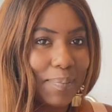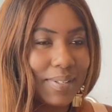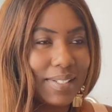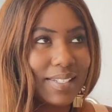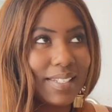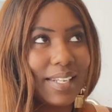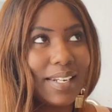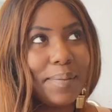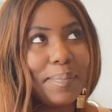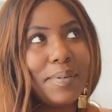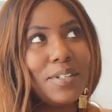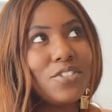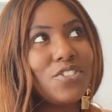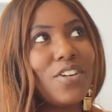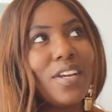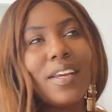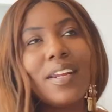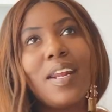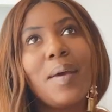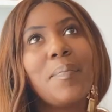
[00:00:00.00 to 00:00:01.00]
It's gonna be
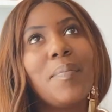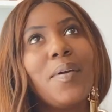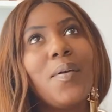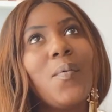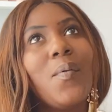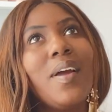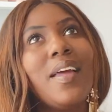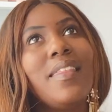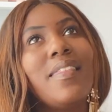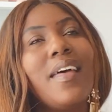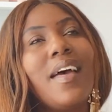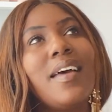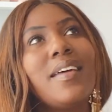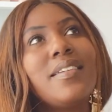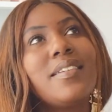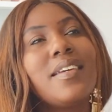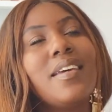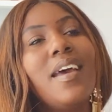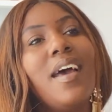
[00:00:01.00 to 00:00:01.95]
shaken up in a way that